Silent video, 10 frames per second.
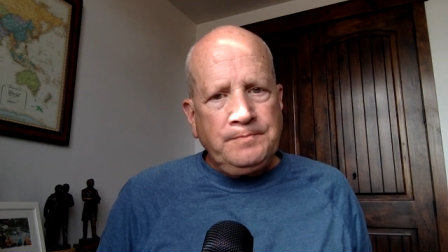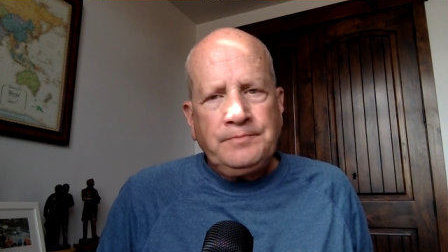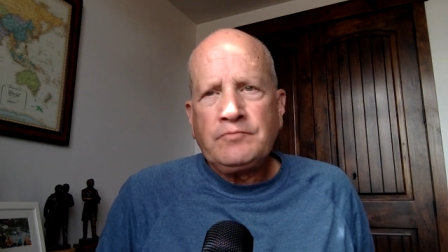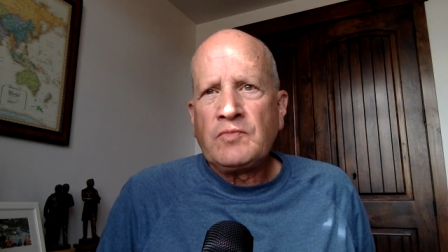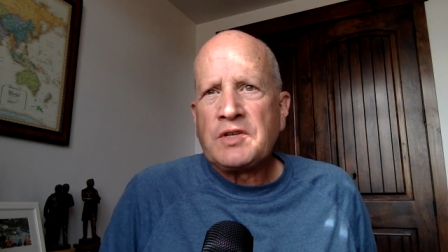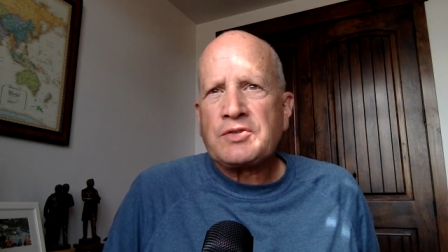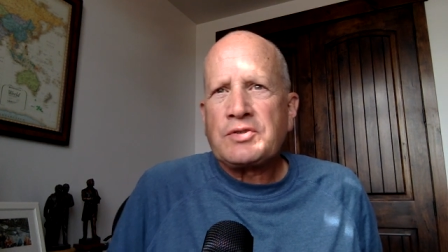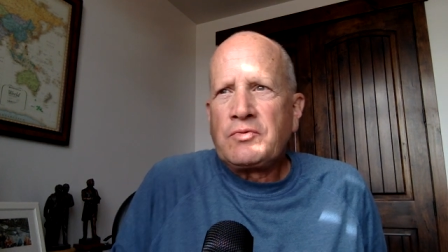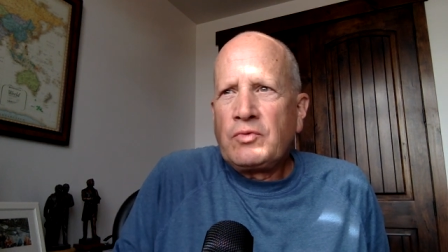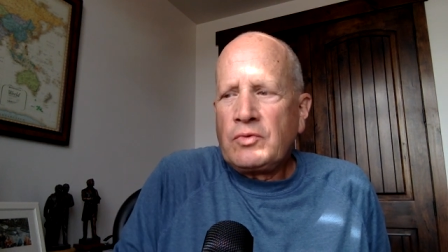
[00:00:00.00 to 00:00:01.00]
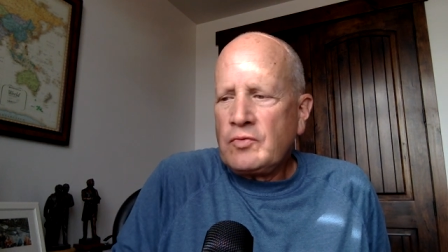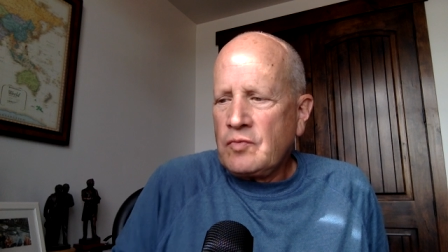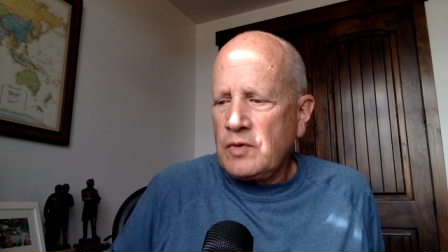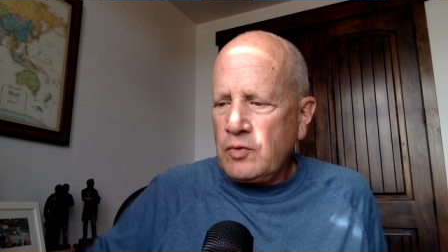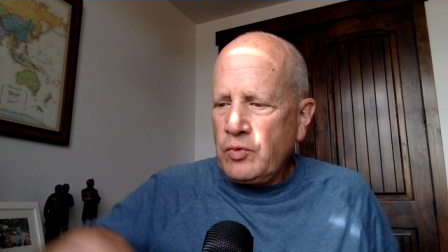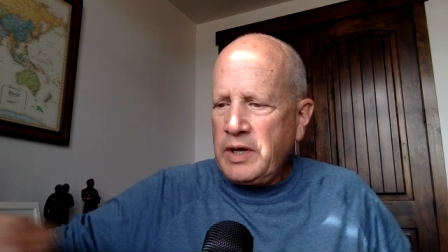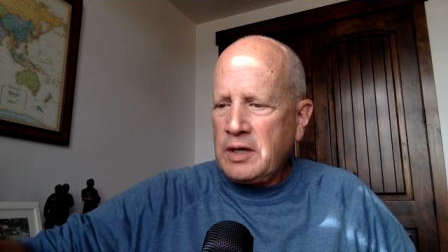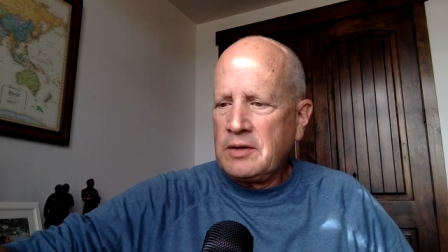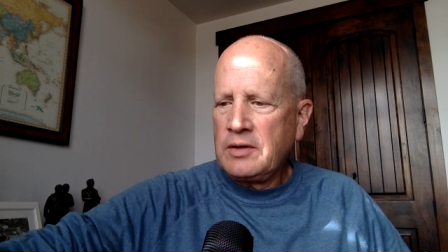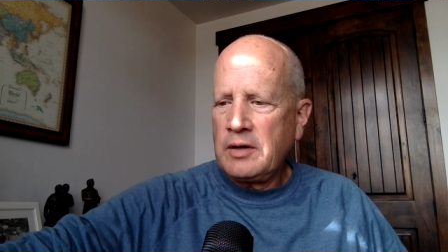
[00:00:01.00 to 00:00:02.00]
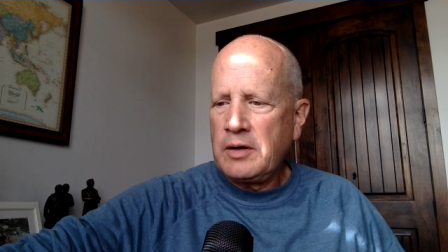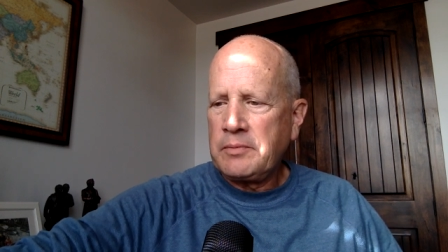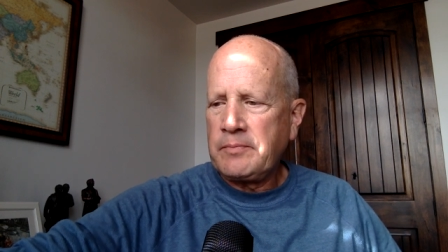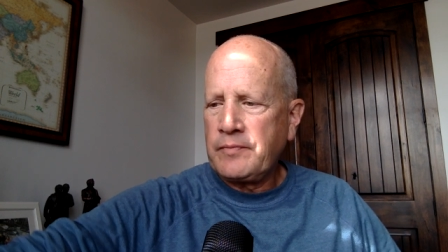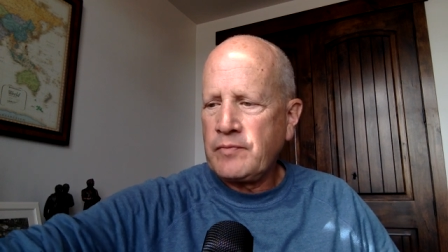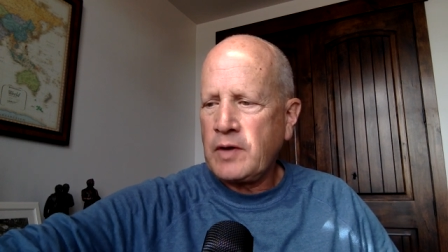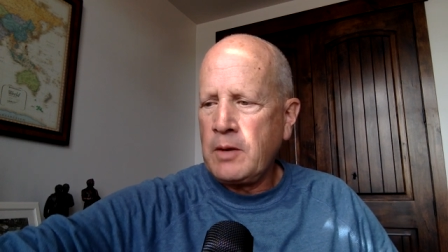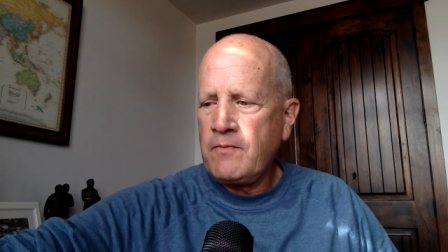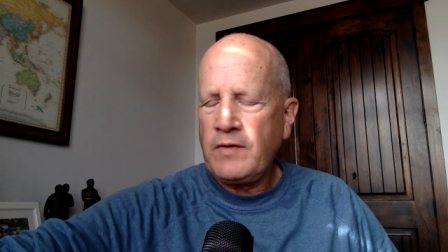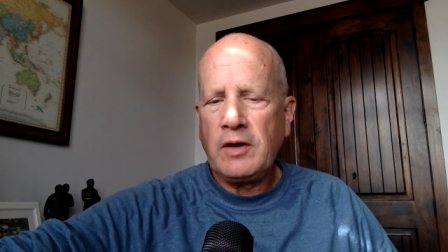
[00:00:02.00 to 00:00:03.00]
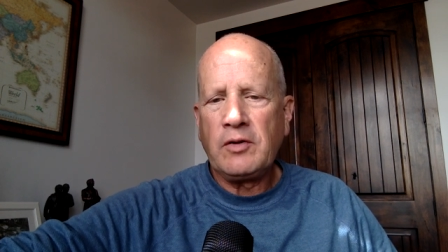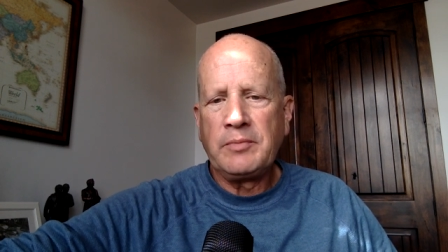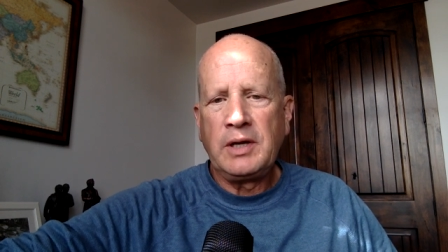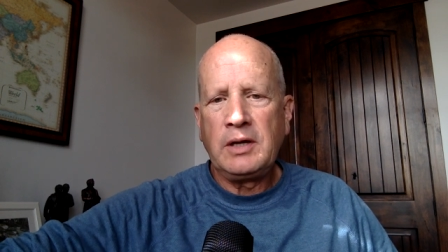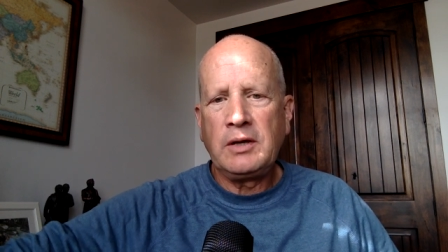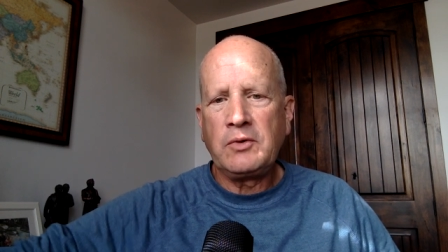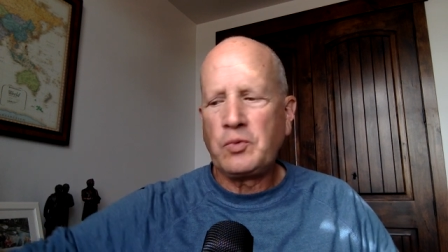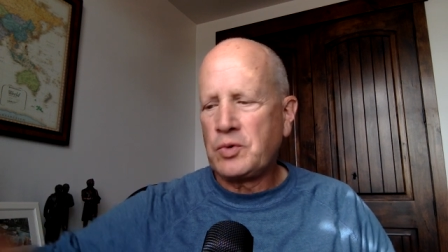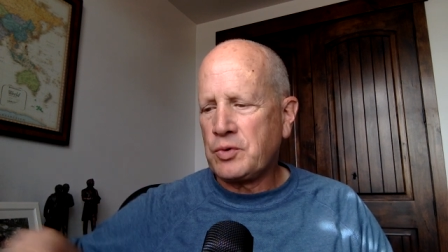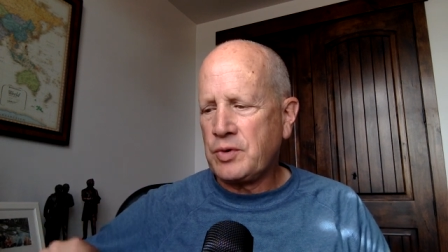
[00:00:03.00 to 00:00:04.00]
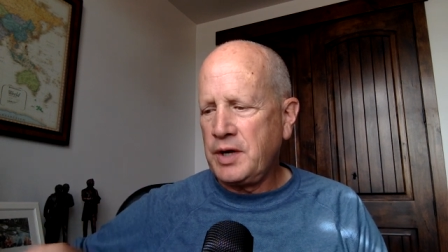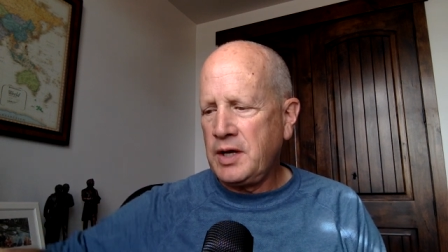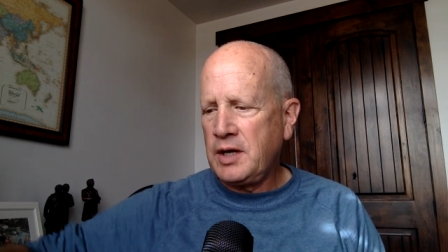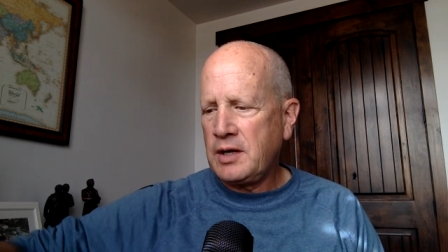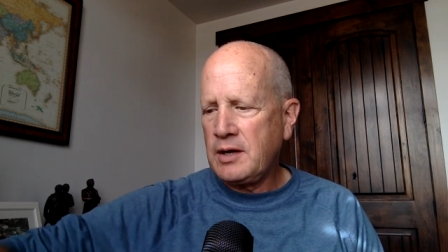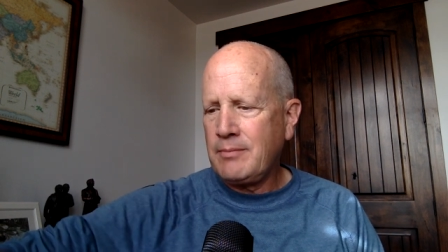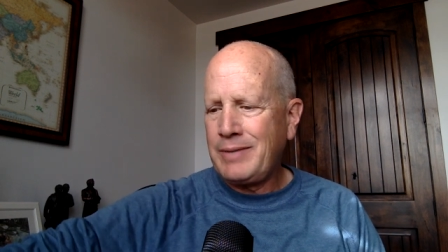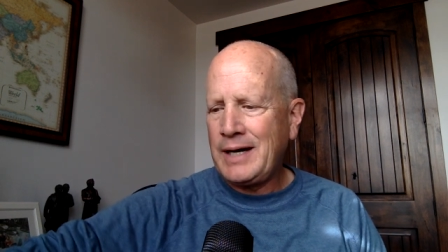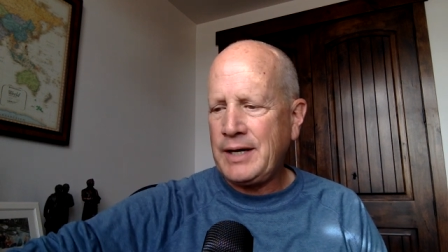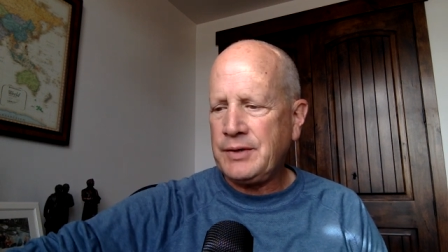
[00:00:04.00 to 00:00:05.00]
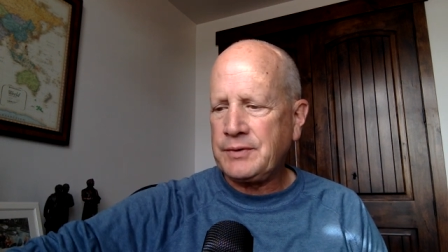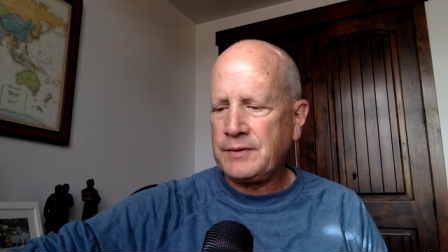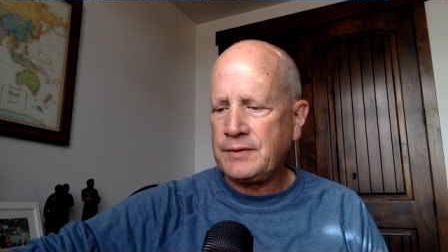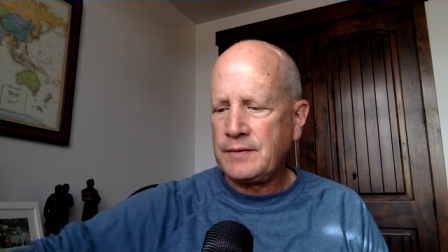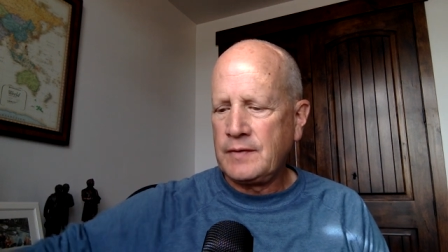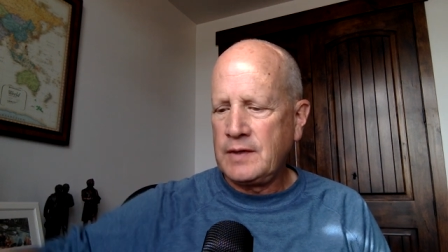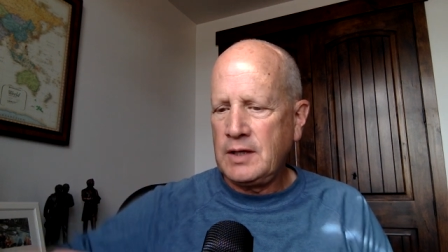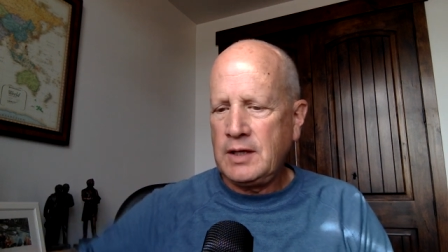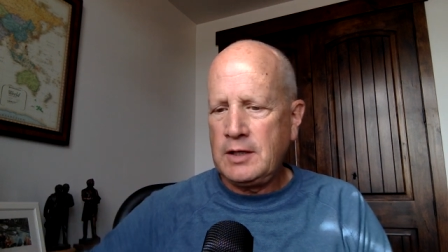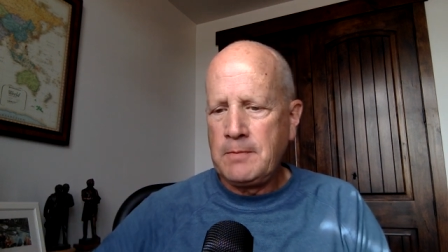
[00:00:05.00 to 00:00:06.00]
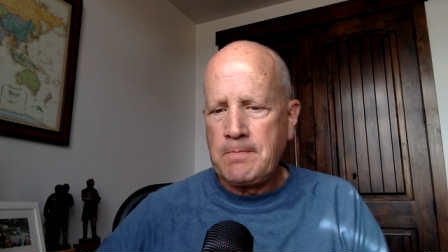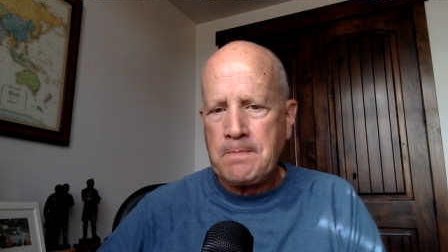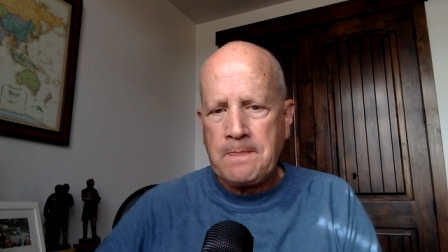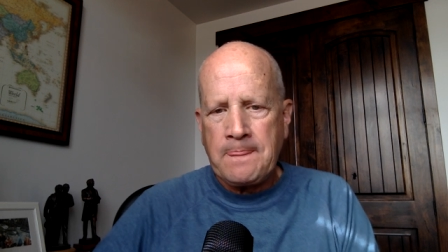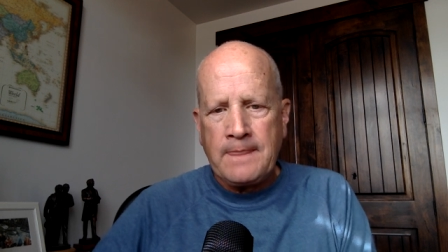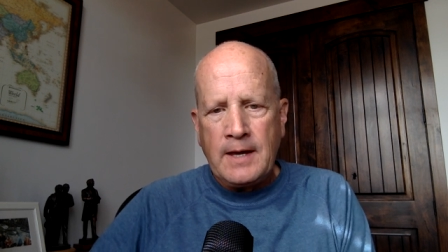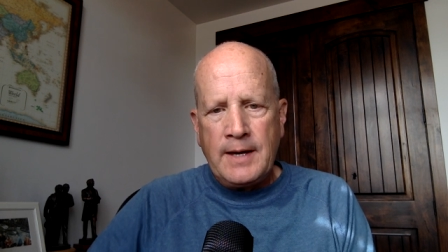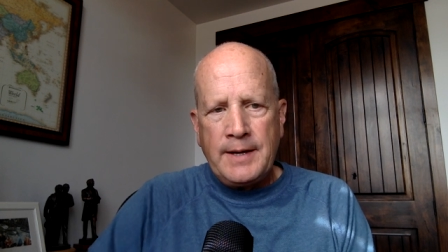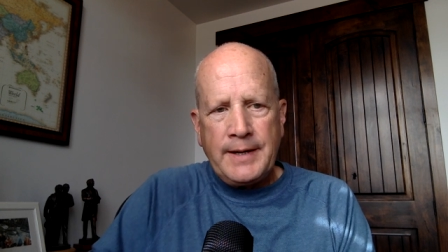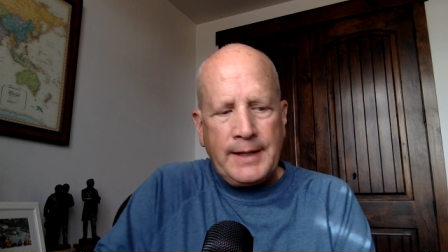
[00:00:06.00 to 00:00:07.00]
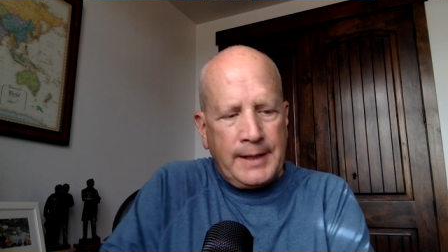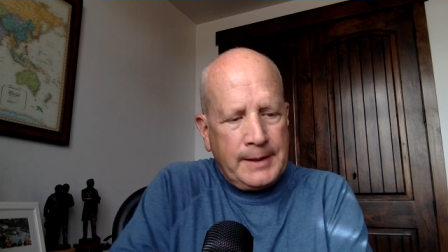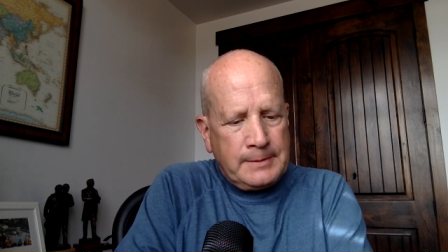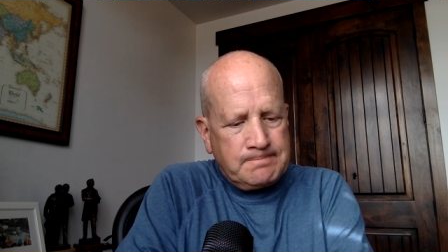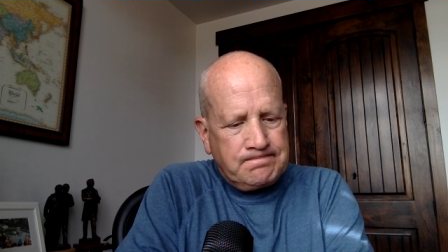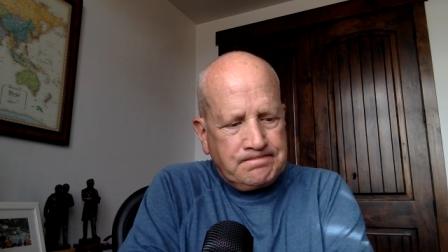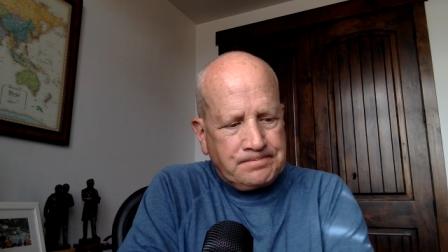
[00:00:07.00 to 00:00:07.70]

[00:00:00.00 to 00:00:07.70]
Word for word: this week in the Come Follow Me, we're reading about the um,